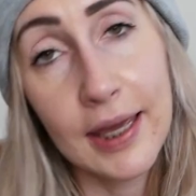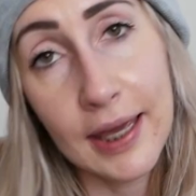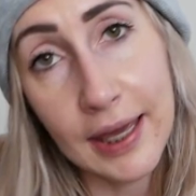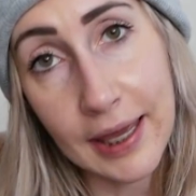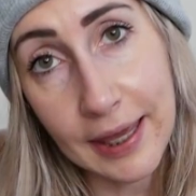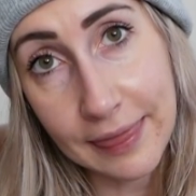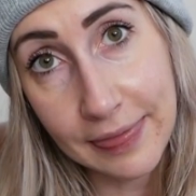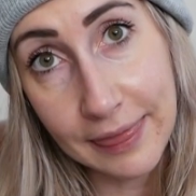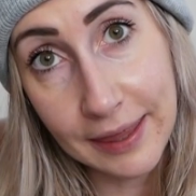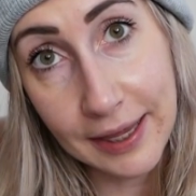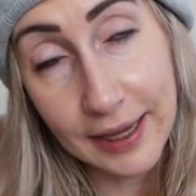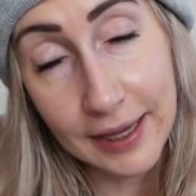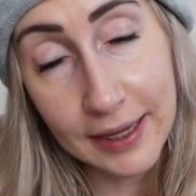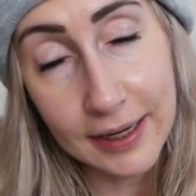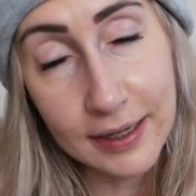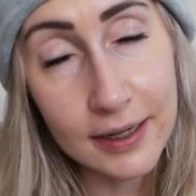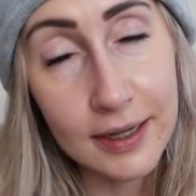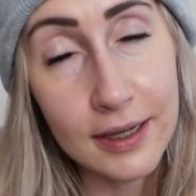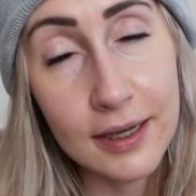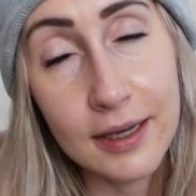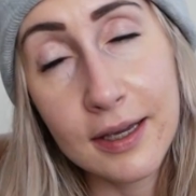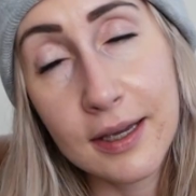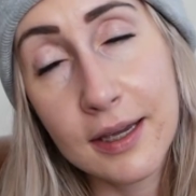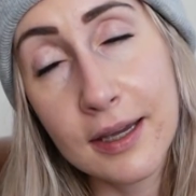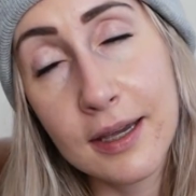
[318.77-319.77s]
And
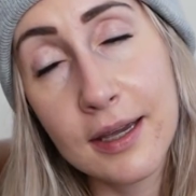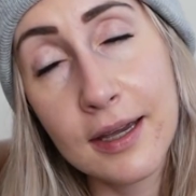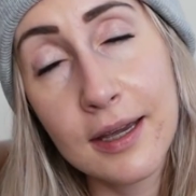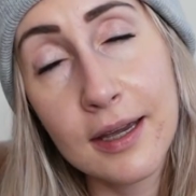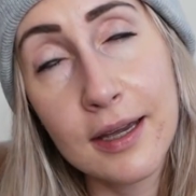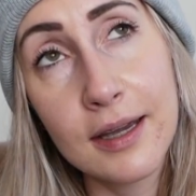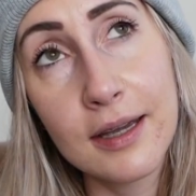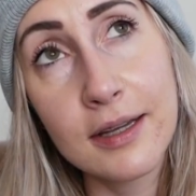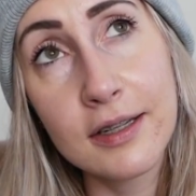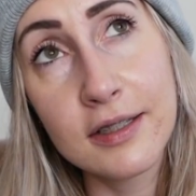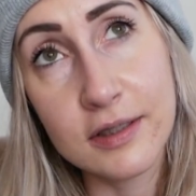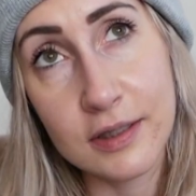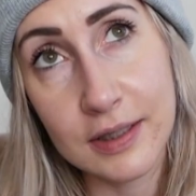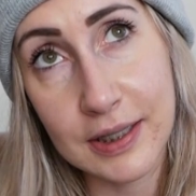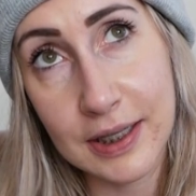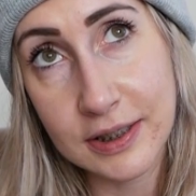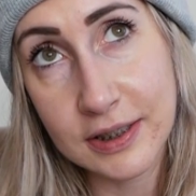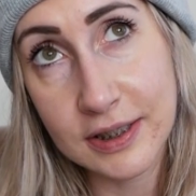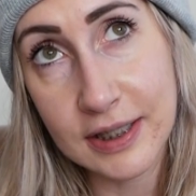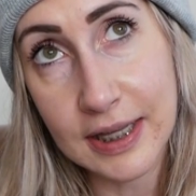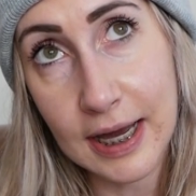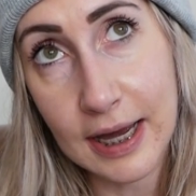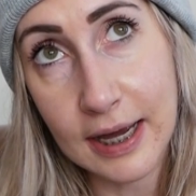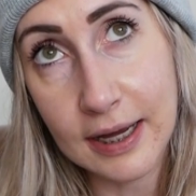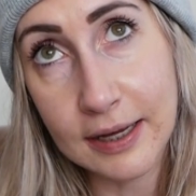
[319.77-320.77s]
then, so
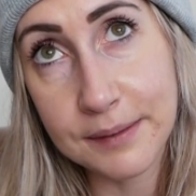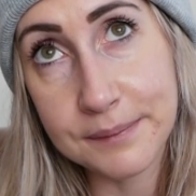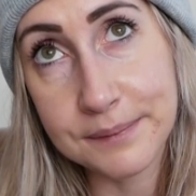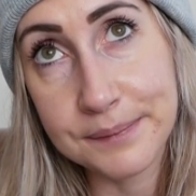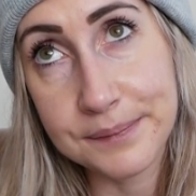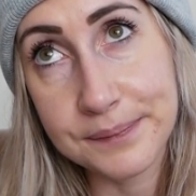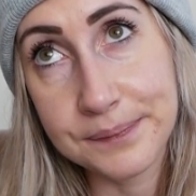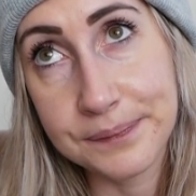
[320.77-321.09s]
that's that.